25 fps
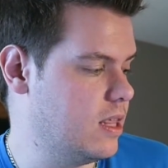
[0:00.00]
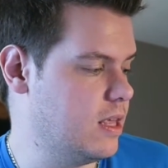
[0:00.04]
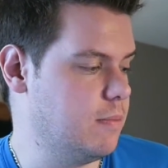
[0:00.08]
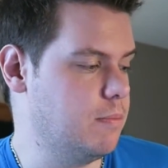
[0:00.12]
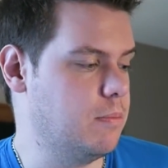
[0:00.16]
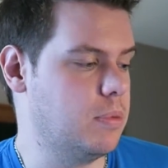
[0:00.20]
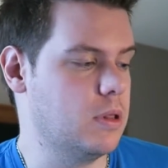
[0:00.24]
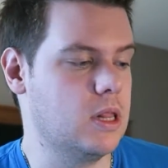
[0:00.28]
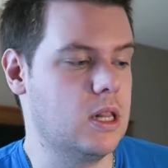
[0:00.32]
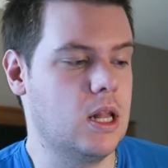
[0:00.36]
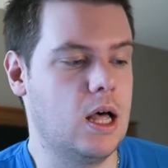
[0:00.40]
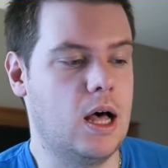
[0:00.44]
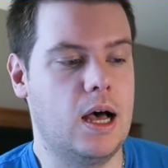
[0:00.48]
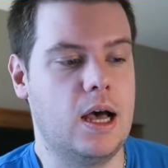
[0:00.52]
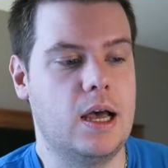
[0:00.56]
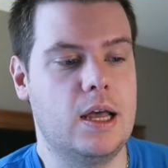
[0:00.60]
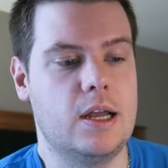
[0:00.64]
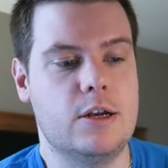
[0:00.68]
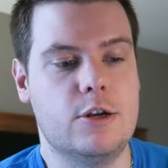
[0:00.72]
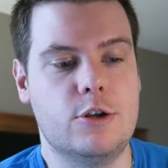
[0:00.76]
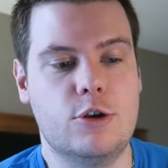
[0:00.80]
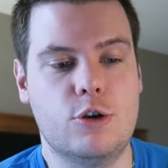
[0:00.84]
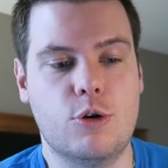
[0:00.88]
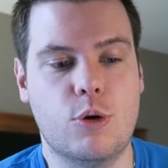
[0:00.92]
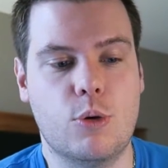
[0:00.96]

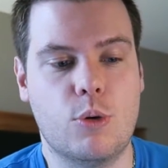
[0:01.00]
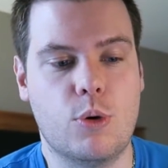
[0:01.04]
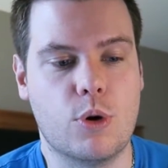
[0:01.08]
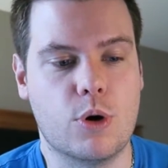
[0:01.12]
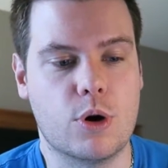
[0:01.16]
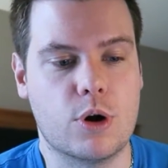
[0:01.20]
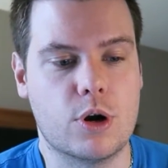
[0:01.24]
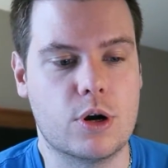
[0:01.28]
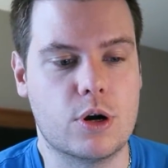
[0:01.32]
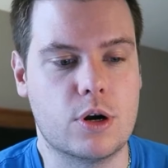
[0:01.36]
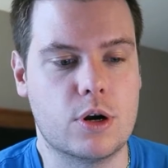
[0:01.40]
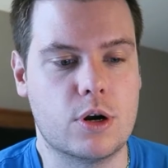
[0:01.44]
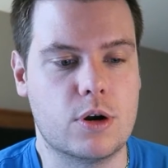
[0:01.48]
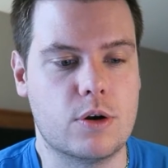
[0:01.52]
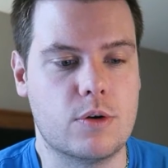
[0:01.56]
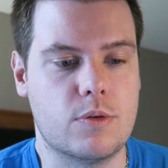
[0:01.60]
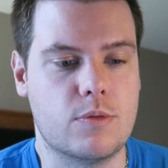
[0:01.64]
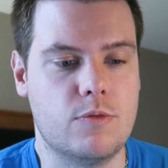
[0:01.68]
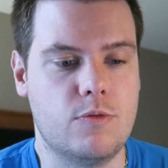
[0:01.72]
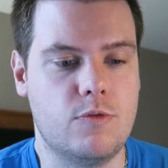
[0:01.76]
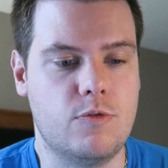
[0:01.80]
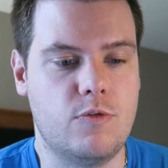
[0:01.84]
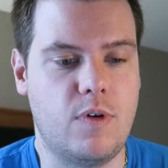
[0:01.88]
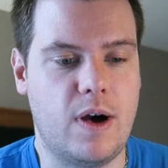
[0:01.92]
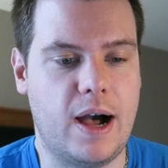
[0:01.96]
blood, gore,
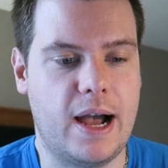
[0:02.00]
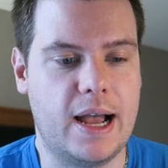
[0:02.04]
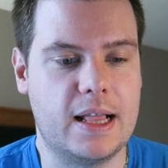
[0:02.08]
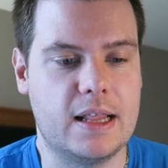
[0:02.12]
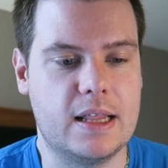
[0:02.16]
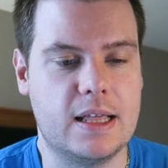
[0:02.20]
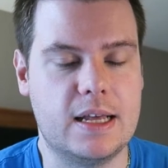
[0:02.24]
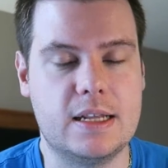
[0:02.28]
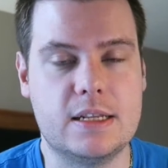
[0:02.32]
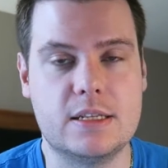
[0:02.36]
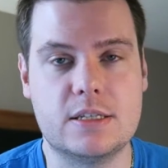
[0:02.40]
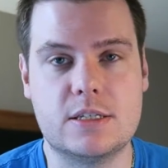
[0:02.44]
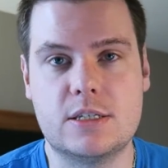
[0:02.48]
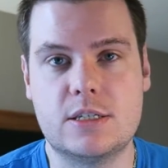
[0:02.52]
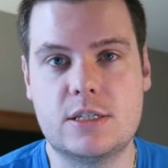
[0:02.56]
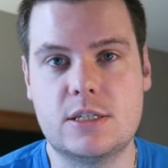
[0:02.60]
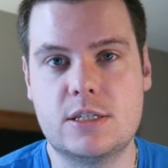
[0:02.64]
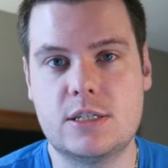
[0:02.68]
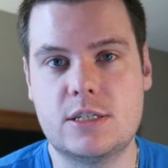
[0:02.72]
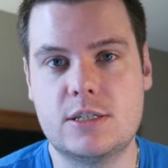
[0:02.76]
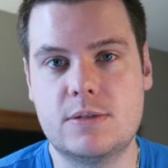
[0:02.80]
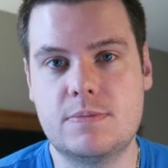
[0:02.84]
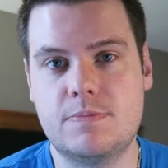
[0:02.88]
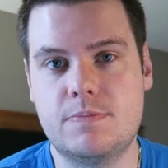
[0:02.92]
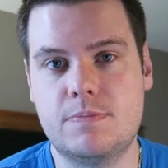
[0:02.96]

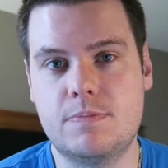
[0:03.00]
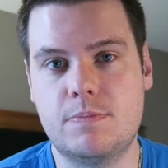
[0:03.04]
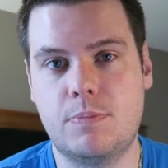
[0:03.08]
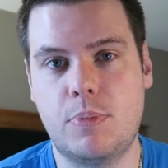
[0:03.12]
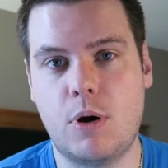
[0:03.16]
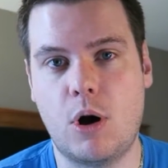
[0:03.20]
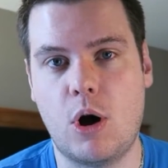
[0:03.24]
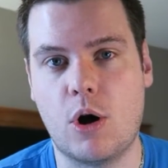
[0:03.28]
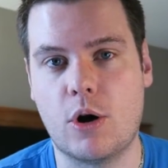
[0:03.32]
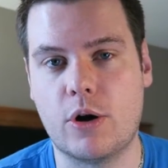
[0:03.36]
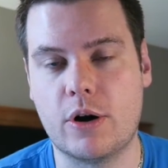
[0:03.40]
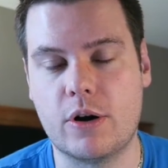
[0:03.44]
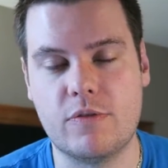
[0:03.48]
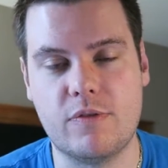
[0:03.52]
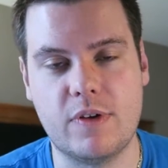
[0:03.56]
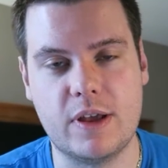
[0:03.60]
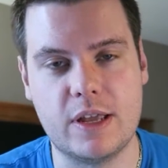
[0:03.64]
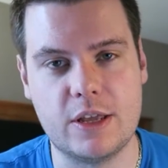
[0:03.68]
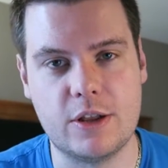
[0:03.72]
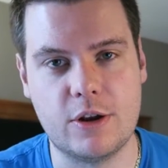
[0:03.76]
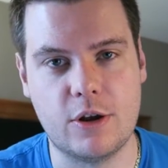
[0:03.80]
violence part of it.